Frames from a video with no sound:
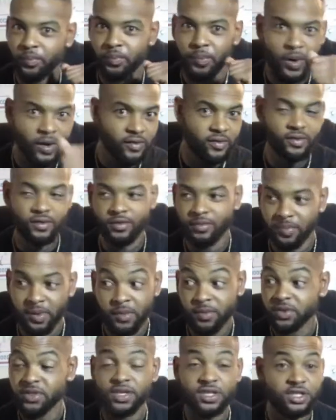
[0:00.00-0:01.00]

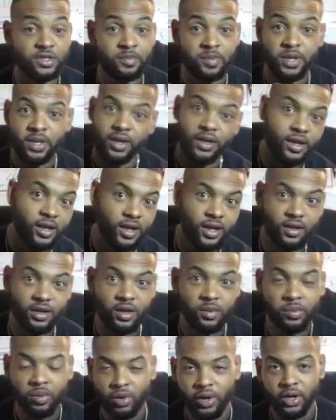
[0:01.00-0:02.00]
people just speaking to get
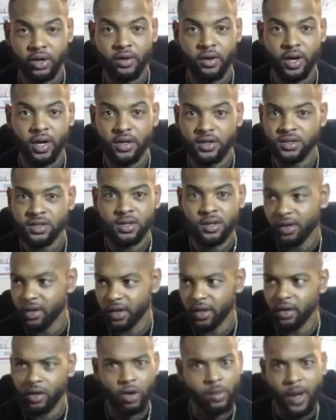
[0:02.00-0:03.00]
their point across
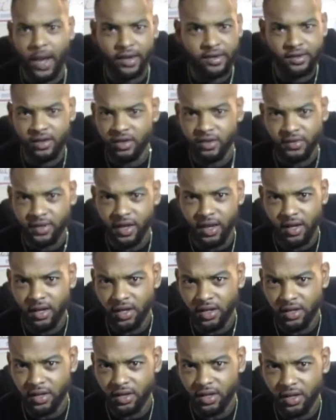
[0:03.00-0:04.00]
and nobody's understanding
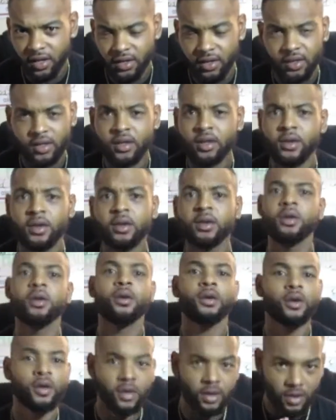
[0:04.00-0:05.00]
anything.
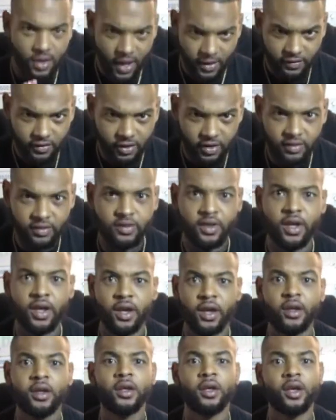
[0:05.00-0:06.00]
You have to
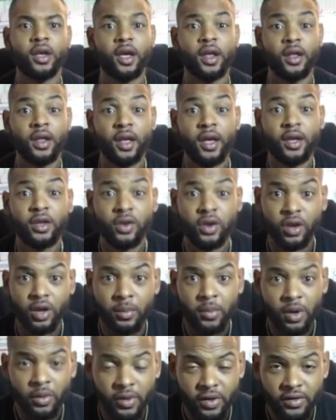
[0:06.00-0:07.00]
understand, and then you
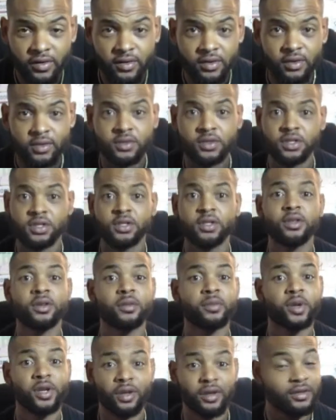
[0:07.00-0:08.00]
come up with a solution,
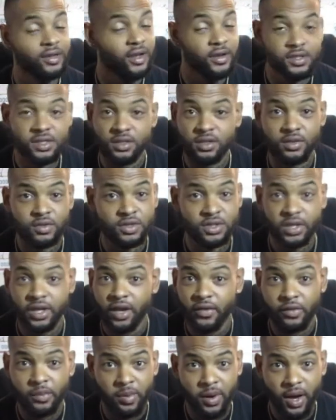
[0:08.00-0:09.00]
because there's a solution to
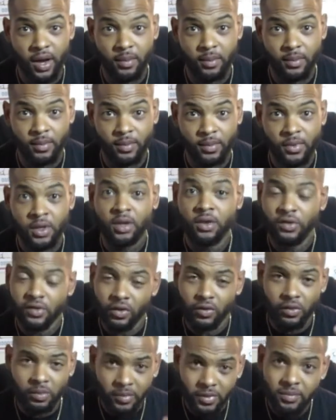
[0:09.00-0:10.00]
every problem.
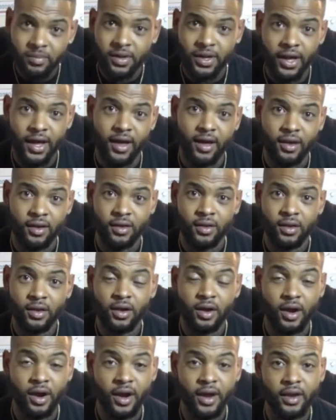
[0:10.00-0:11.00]
So remember that,
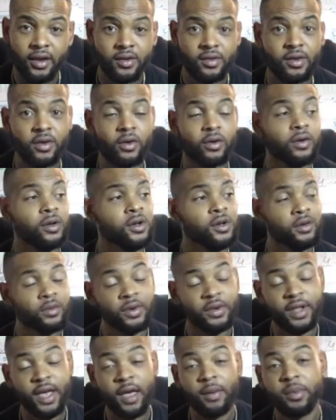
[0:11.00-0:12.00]
all right? So
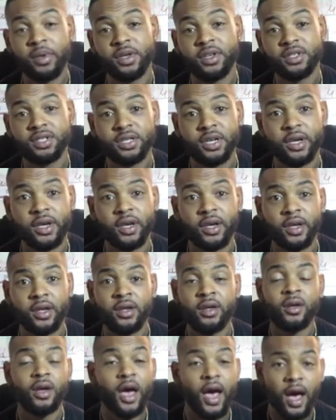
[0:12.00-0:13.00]
with that being said,
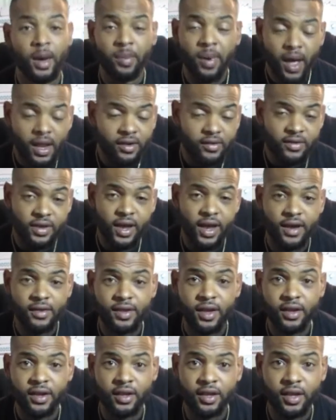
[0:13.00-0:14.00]
I apologize
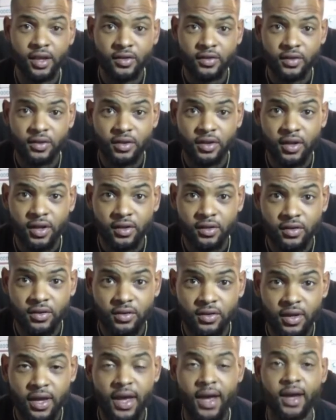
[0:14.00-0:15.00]
I didn't get to
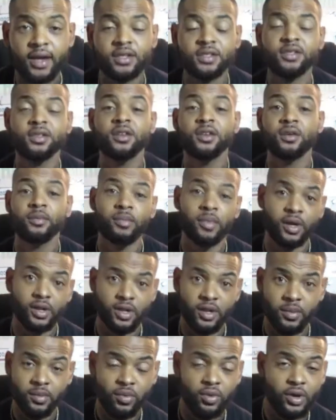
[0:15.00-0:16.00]
you guys
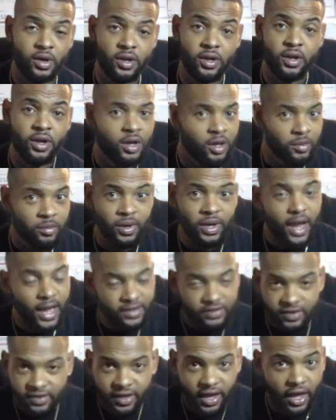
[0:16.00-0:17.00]
Monday morning, but I
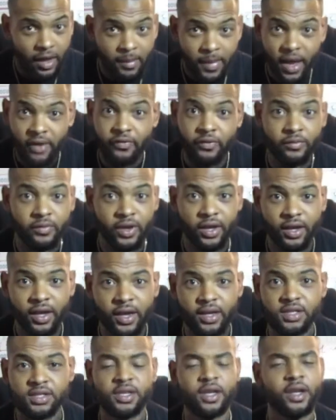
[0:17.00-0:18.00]
just came back from
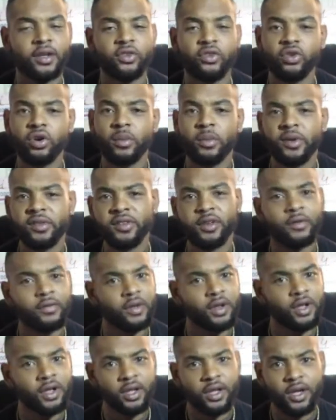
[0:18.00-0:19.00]
vacation. I enjoyed myself
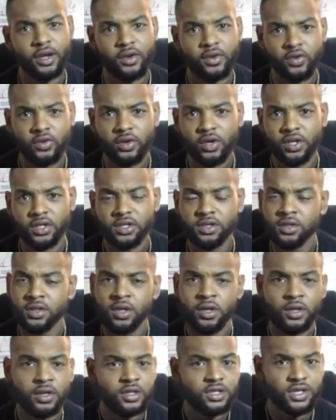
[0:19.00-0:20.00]
in Atlanta, Georgia.
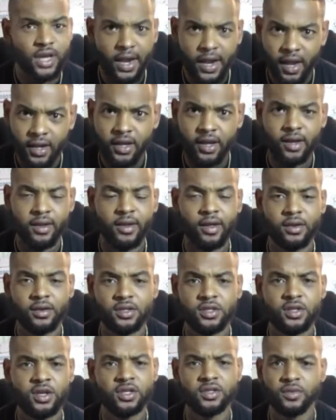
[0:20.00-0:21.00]
Shout out to Atlanta,
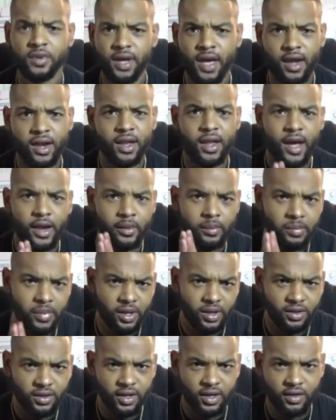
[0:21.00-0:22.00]
Georgia. We got a lot of
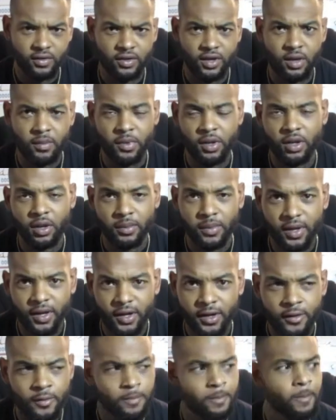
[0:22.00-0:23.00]
big things coming up
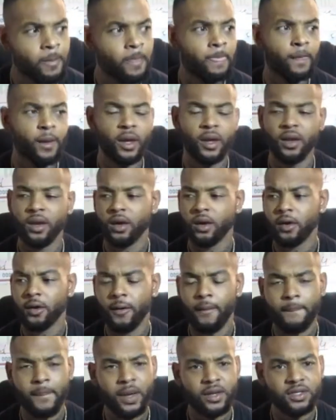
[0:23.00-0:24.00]
there. And I
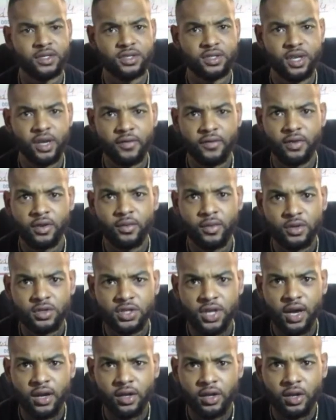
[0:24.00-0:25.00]
just definitely want
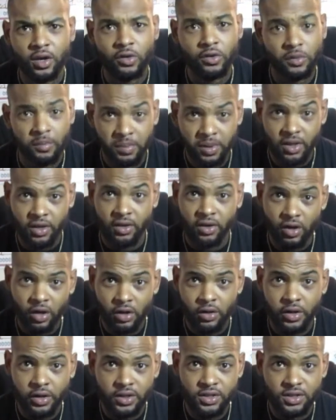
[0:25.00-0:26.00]
y'all to know to be
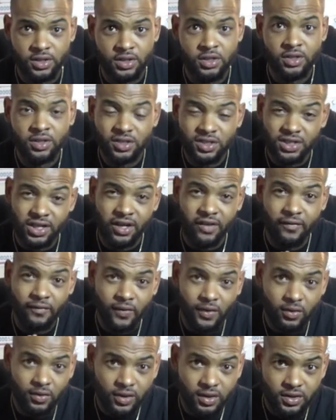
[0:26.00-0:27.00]
encouraged, stay
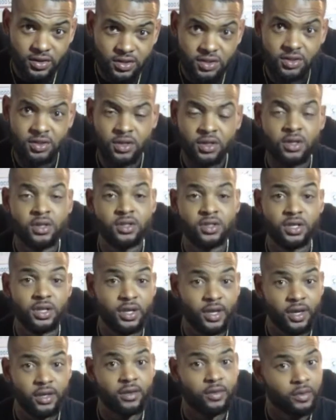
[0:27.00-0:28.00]
focused.
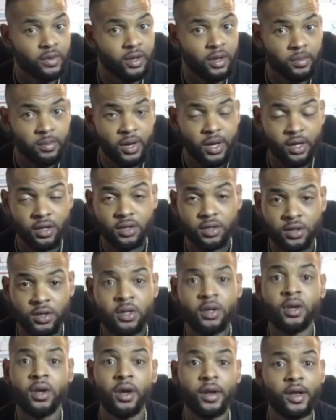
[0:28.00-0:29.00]
Together we are better.
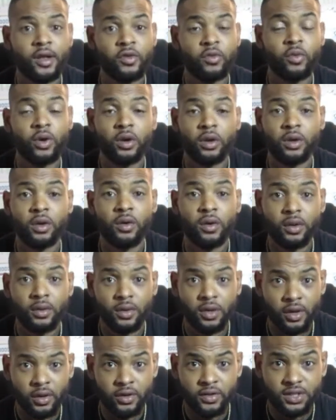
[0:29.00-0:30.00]
And let's work on
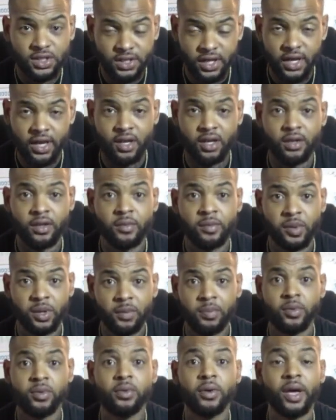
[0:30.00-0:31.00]
understanding
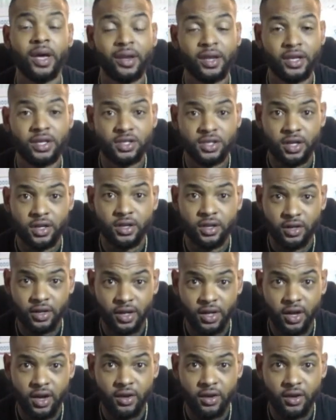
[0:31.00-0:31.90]
people and each other and